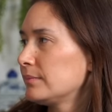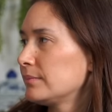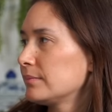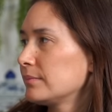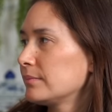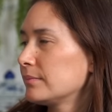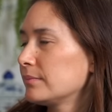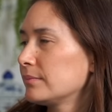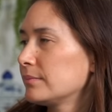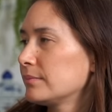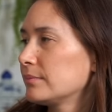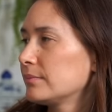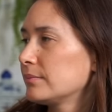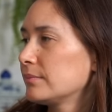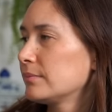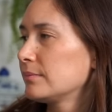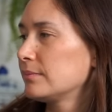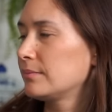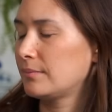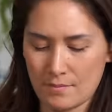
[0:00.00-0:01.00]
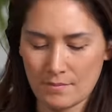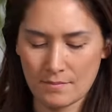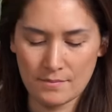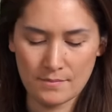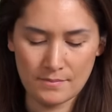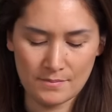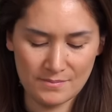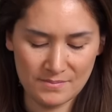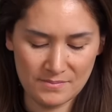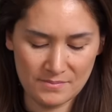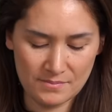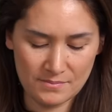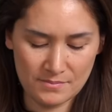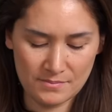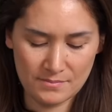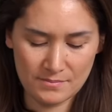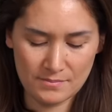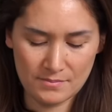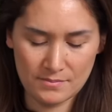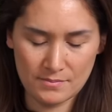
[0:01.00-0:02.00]

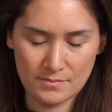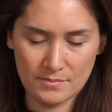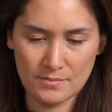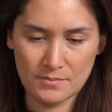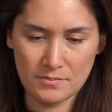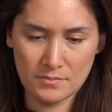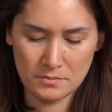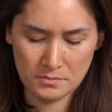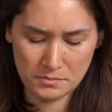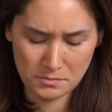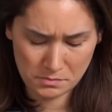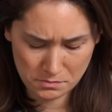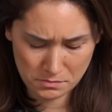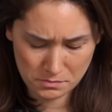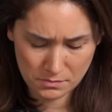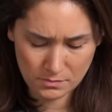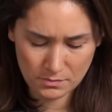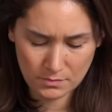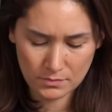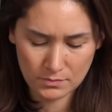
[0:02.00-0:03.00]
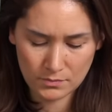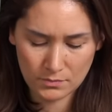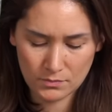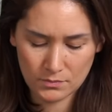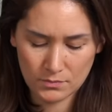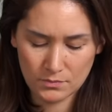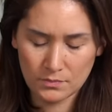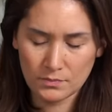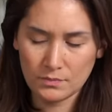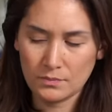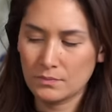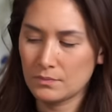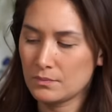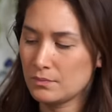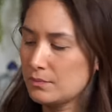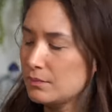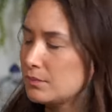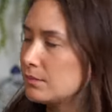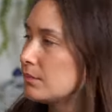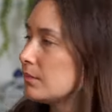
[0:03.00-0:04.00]

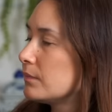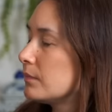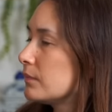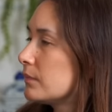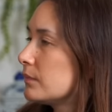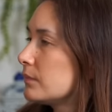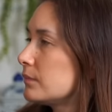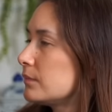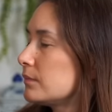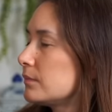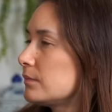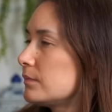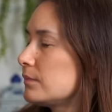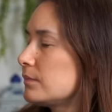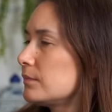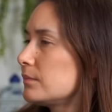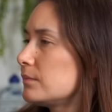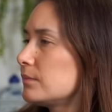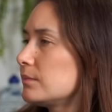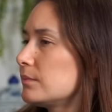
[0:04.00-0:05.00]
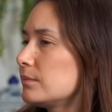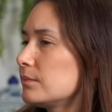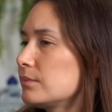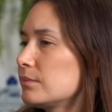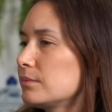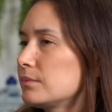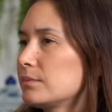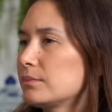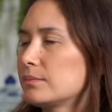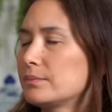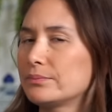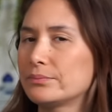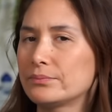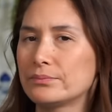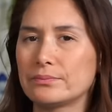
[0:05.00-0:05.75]
This person isn't speaking.